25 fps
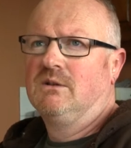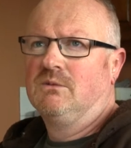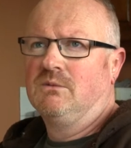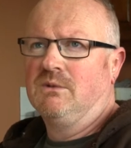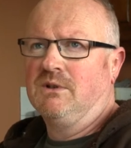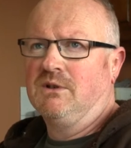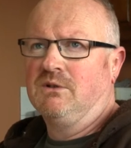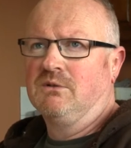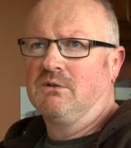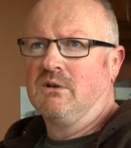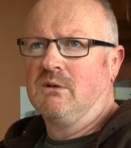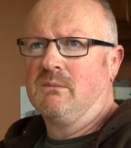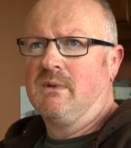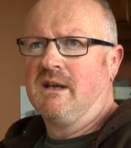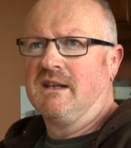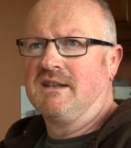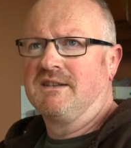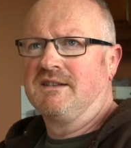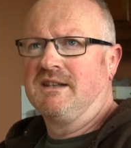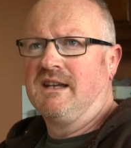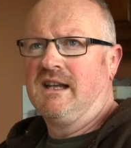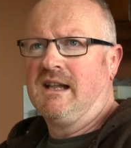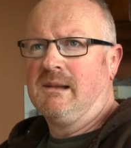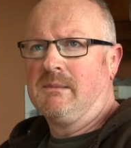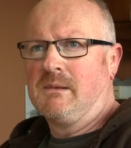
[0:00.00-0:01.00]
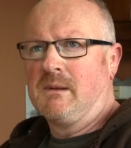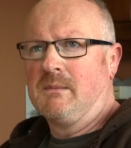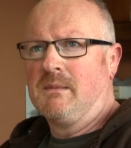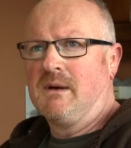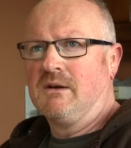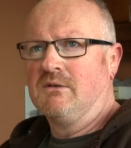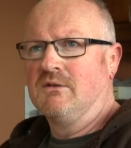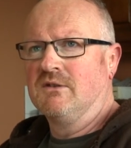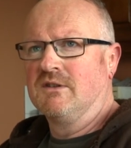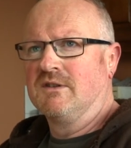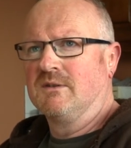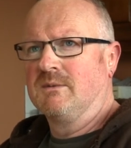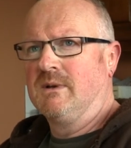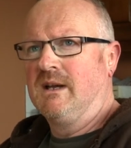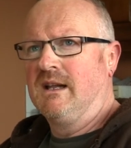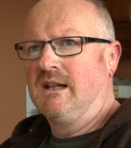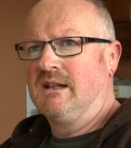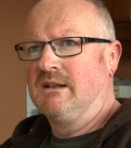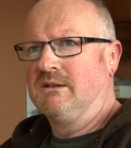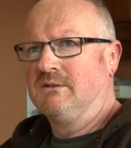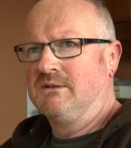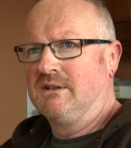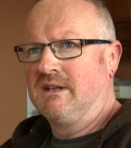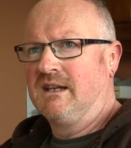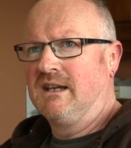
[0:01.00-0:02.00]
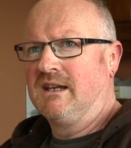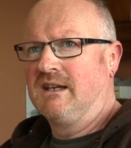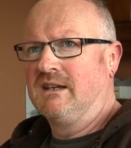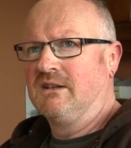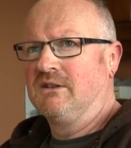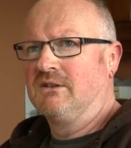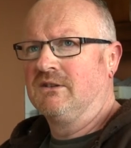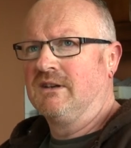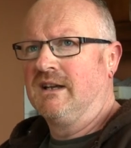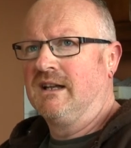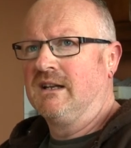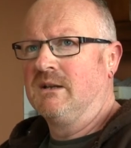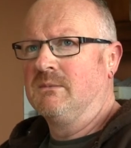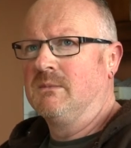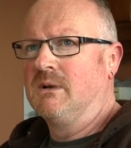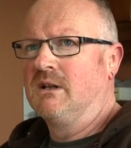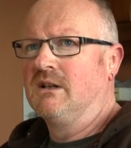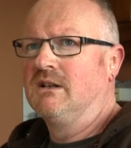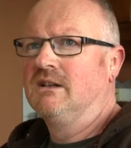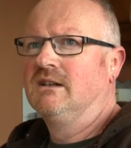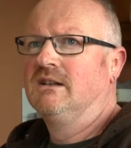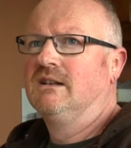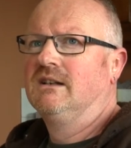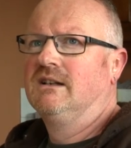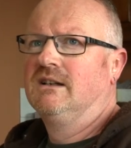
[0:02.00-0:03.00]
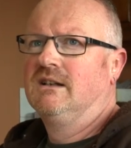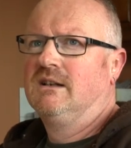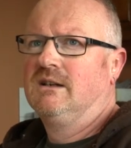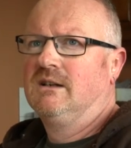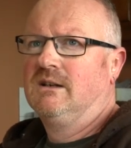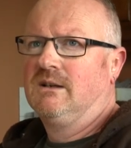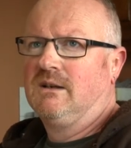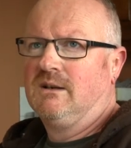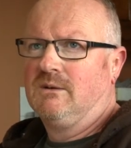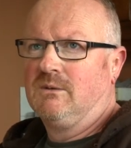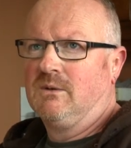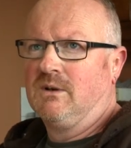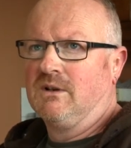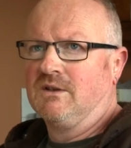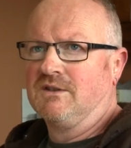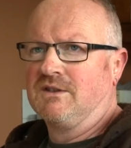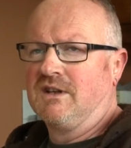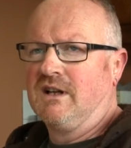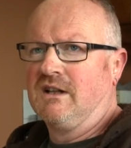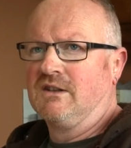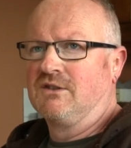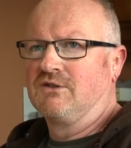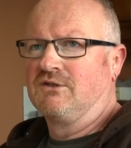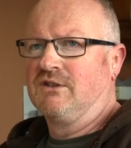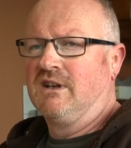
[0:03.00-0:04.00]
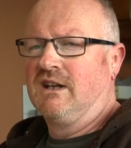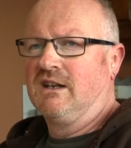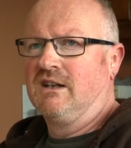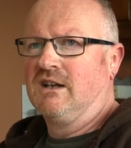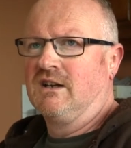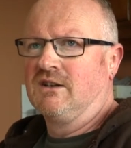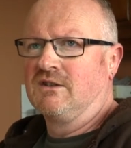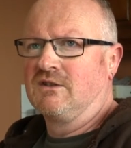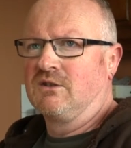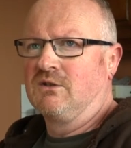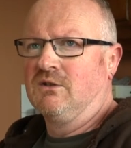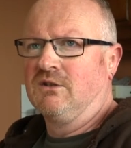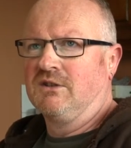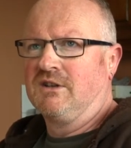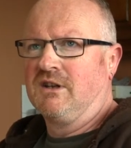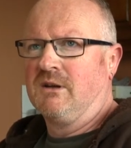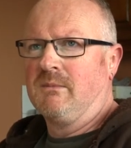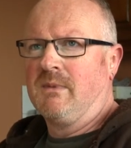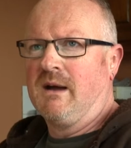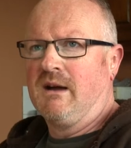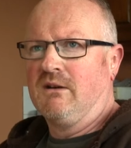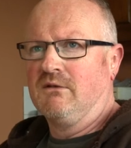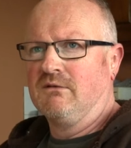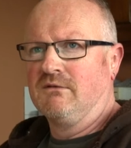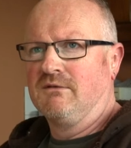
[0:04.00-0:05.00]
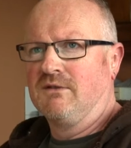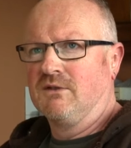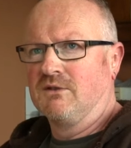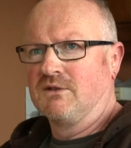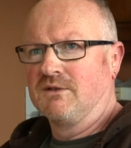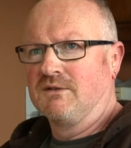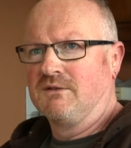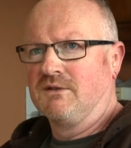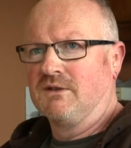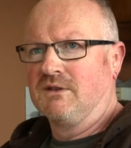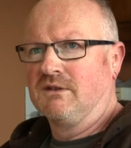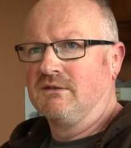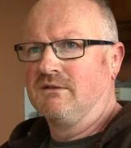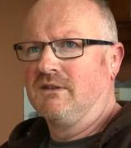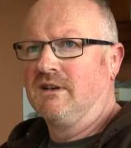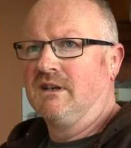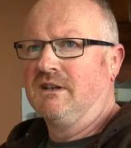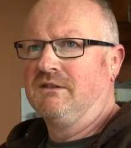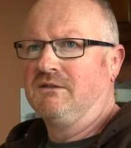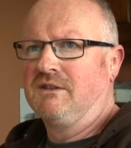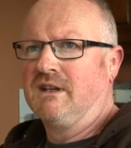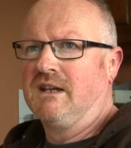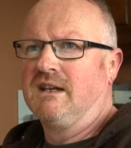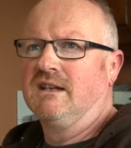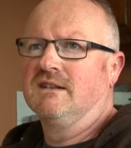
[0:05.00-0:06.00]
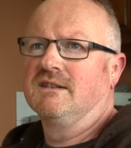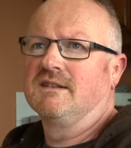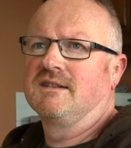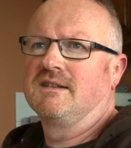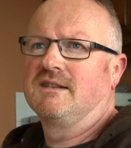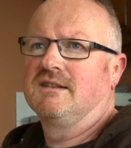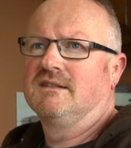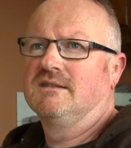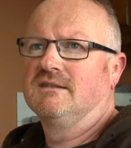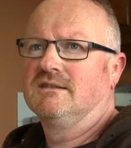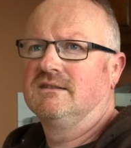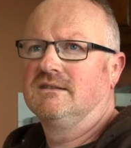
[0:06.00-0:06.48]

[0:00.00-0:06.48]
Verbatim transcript: we do our best to help them out as well in taking their animal. Whereas all stray dogs go to the pound force for their five days.